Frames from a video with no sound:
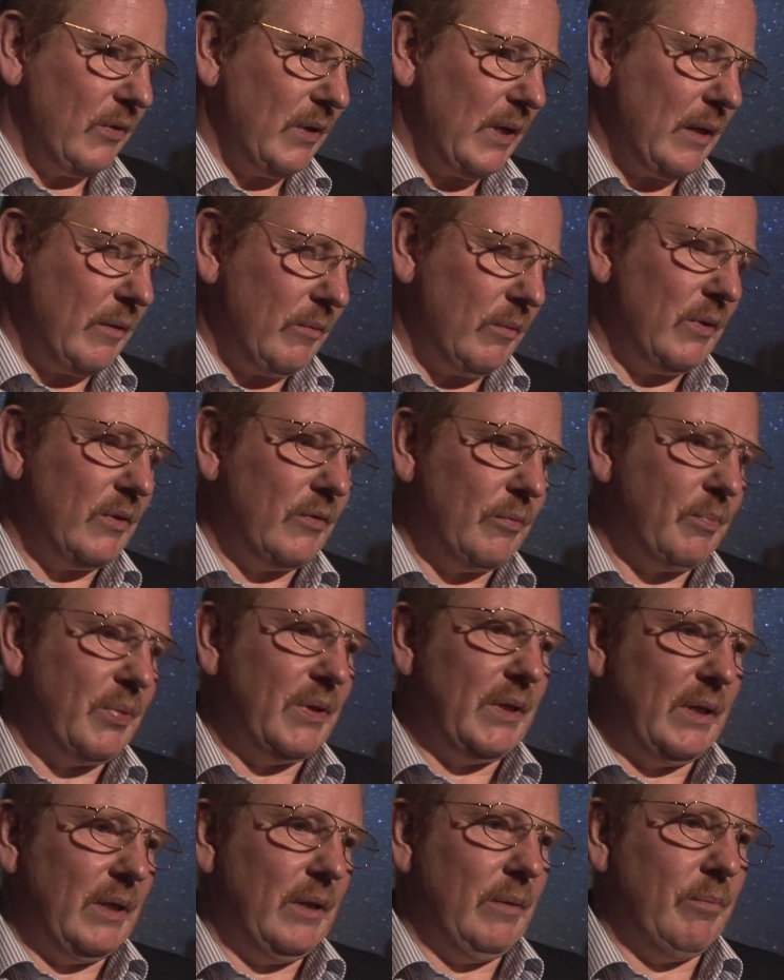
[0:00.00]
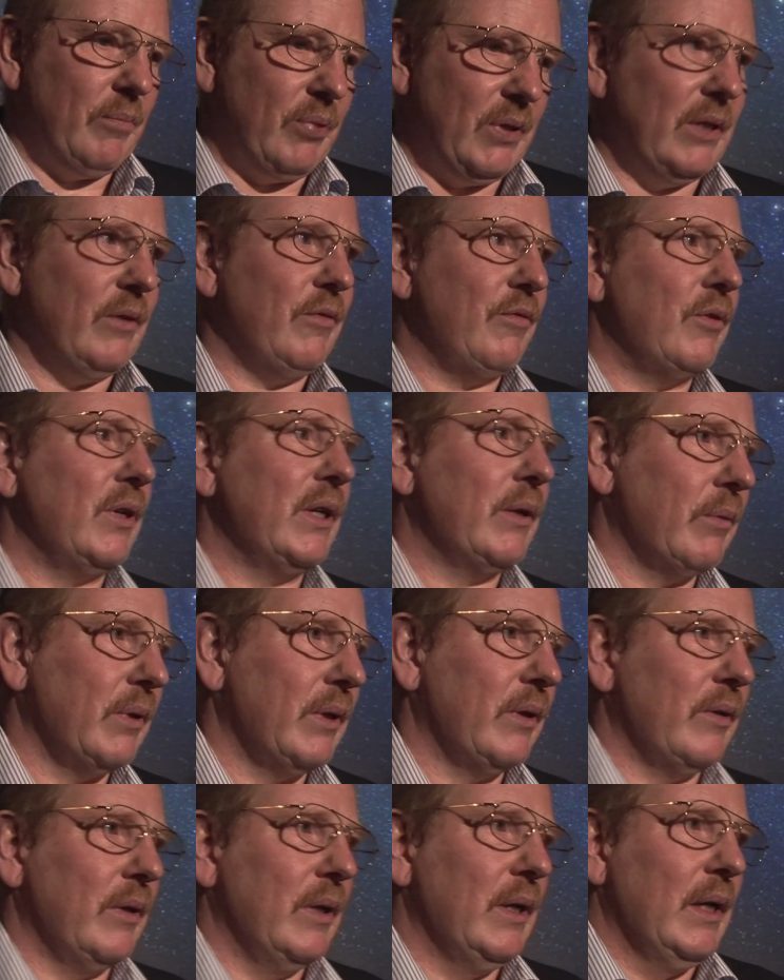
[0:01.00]
that was pretty, pretty
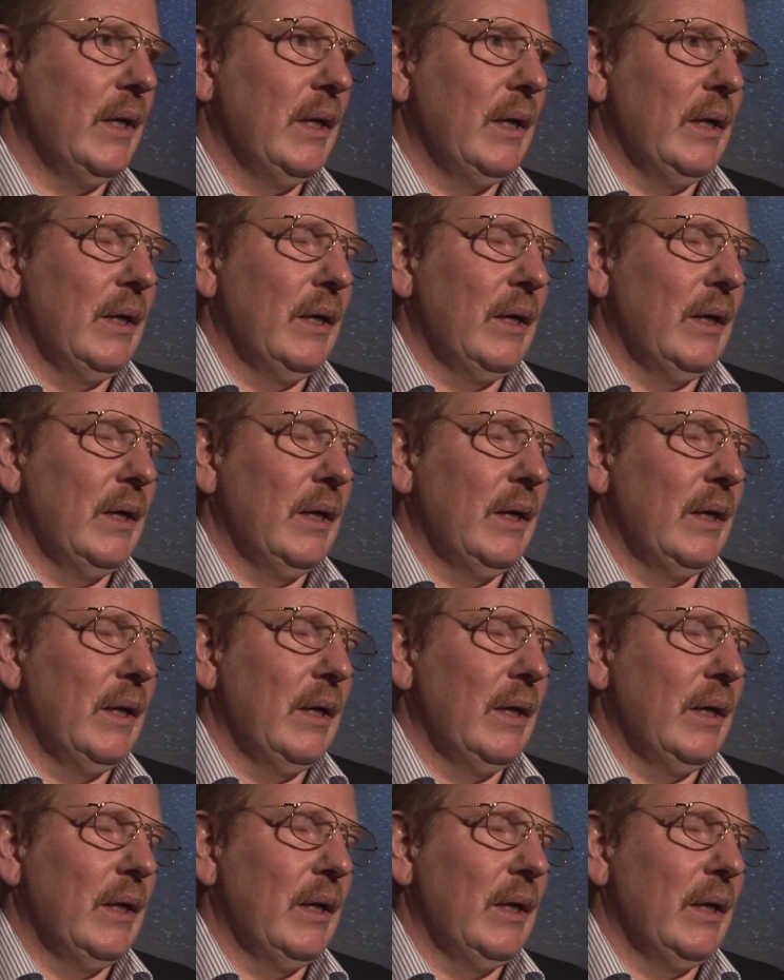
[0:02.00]
frequent. Mm.